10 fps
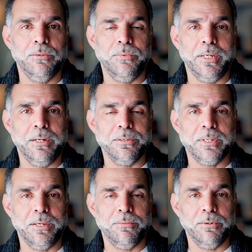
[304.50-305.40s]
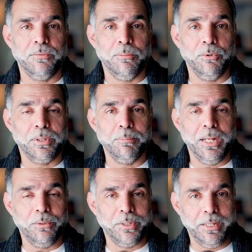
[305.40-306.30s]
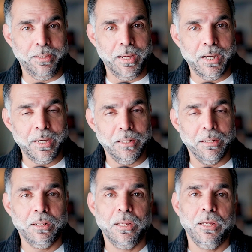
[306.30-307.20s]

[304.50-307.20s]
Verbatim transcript: if we can decipher from look, by looking at the IL